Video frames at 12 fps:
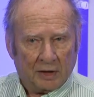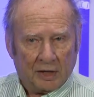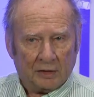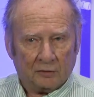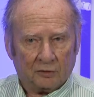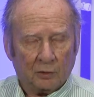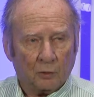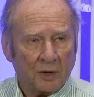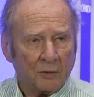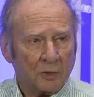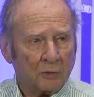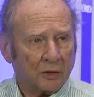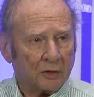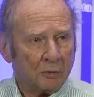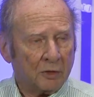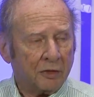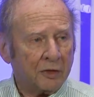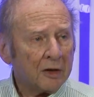And it's the way we ought to
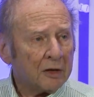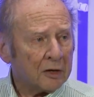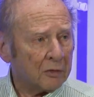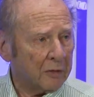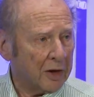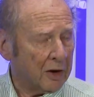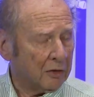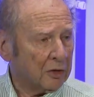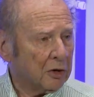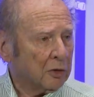be thinking about